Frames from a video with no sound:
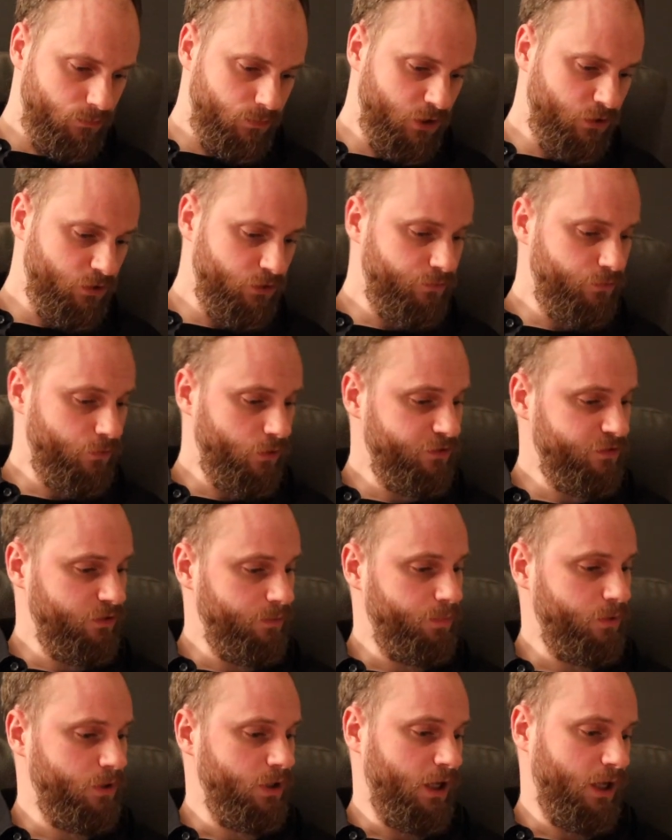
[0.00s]
Because, for
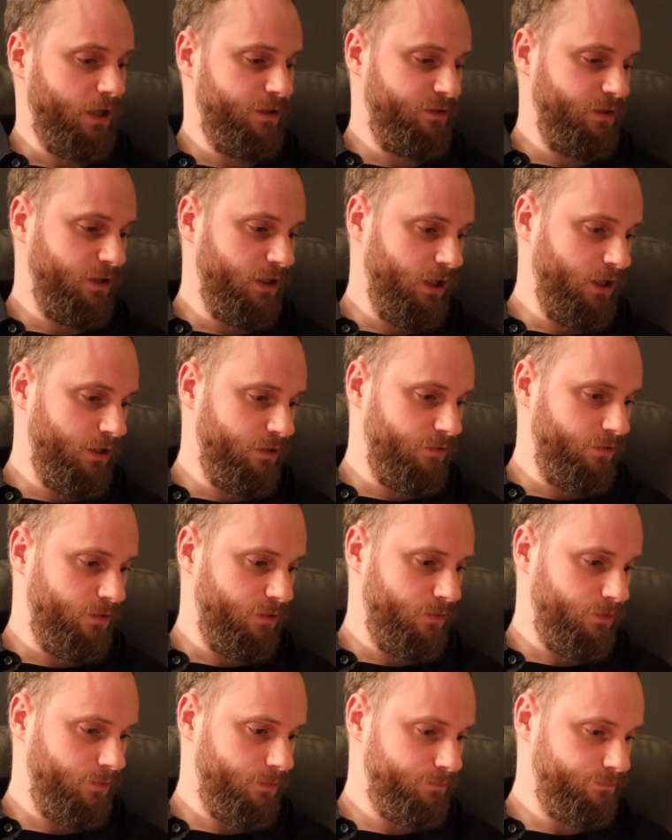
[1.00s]
example, at the end,
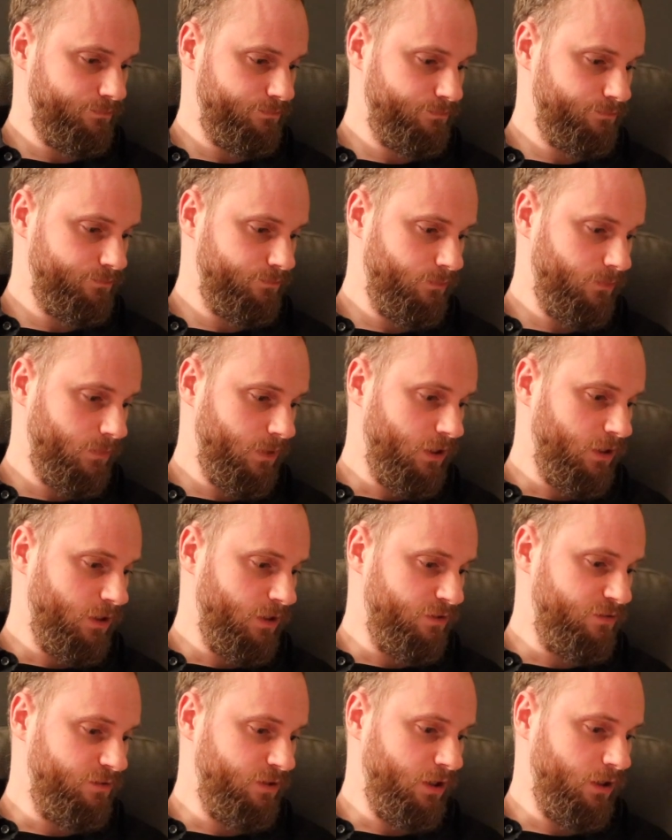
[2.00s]

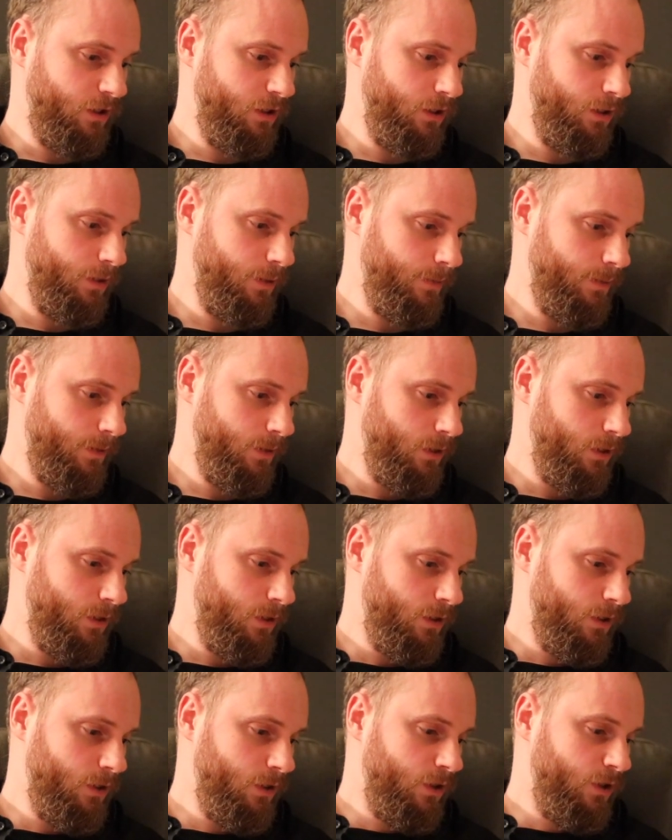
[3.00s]
he said,
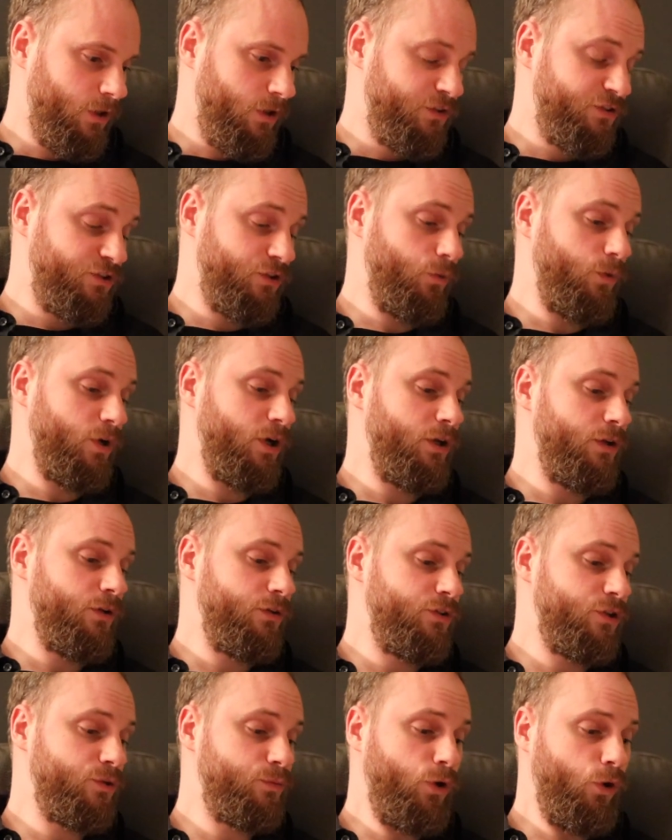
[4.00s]
"So
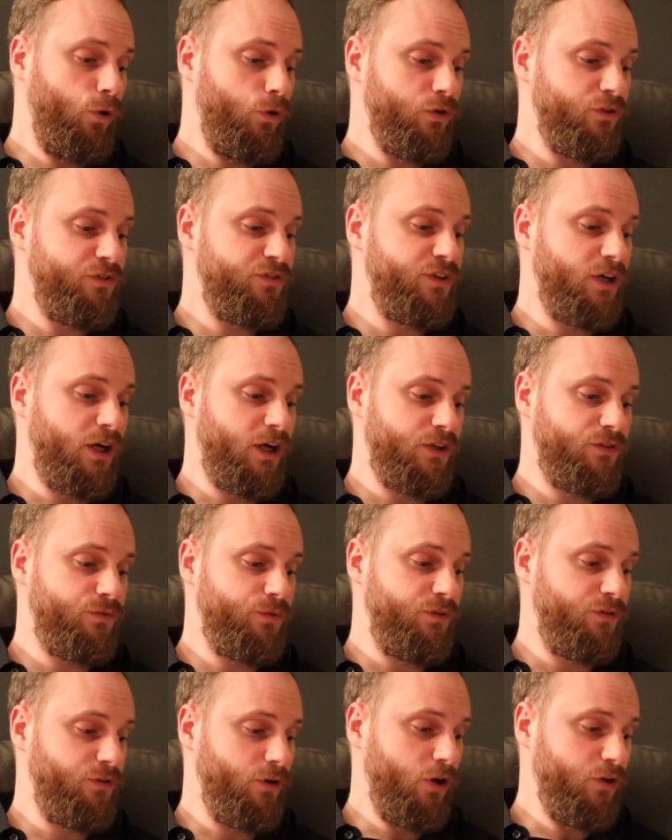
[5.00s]
when tomorrow
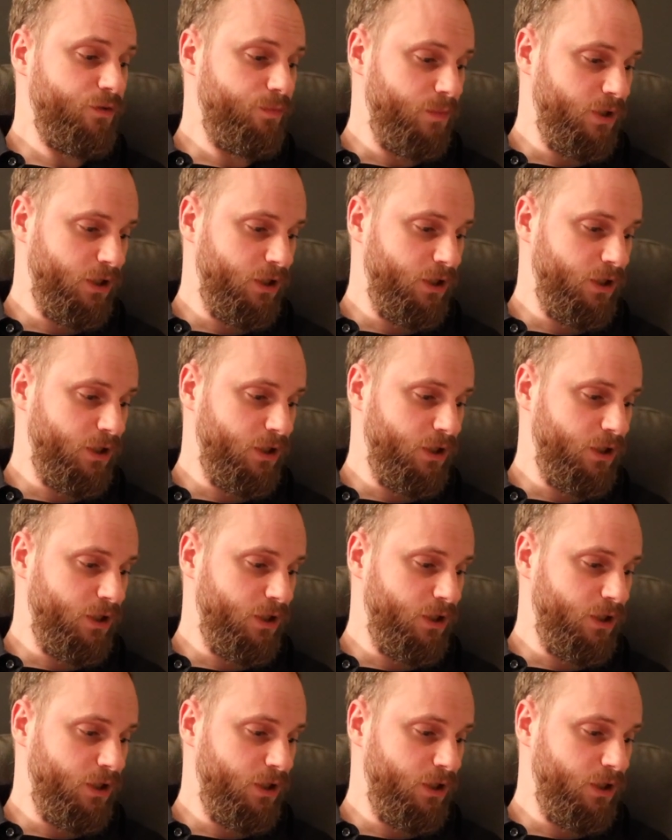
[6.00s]
starts without